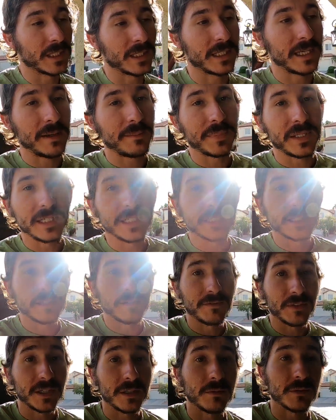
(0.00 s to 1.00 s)
that
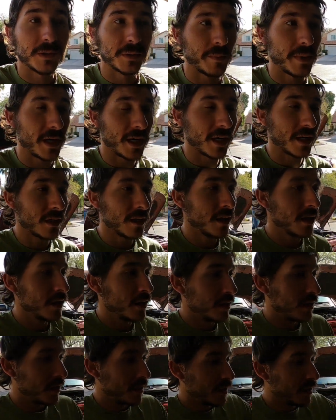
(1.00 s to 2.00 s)
PCB was bad.
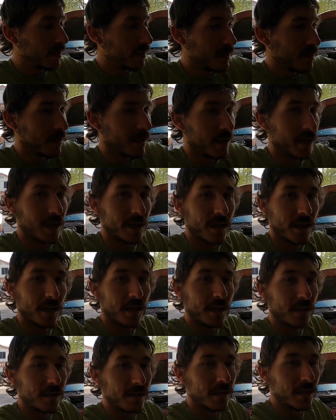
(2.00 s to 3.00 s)

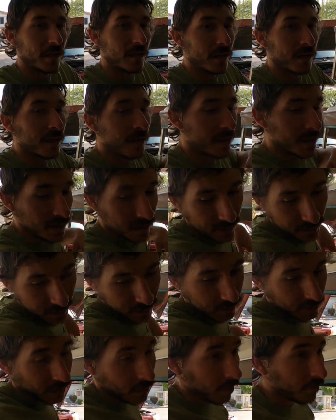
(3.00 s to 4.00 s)
And
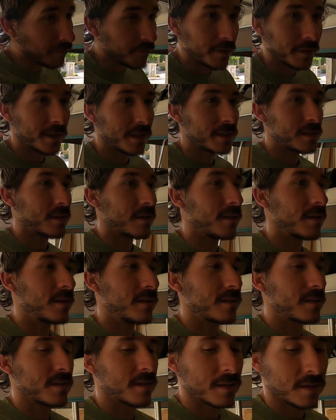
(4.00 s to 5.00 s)
hopefully that's all it
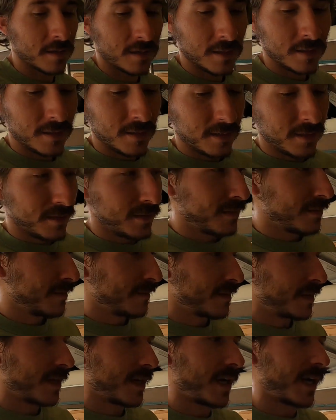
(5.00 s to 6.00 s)
is.
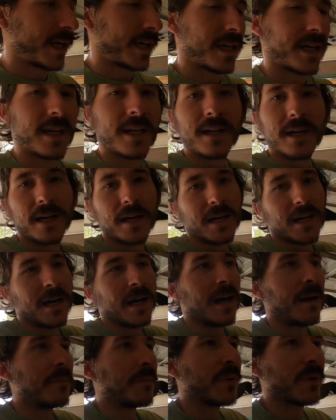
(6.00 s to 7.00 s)

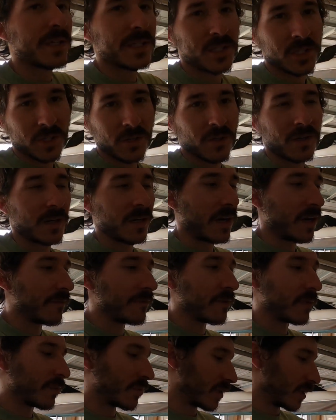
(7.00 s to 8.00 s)
I'm pretty certain, I
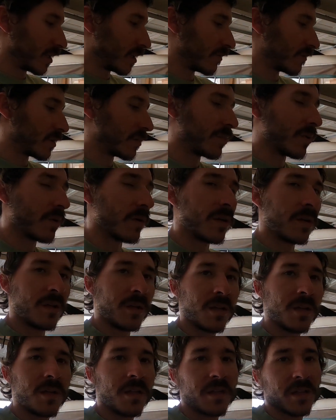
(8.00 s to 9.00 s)
feel pretty comfortable
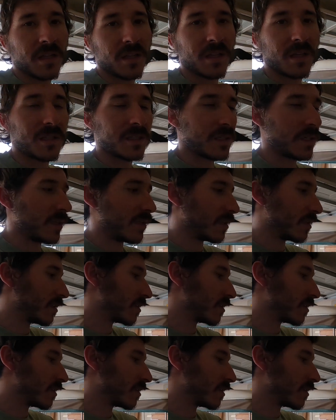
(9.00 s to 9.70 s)
that that's all it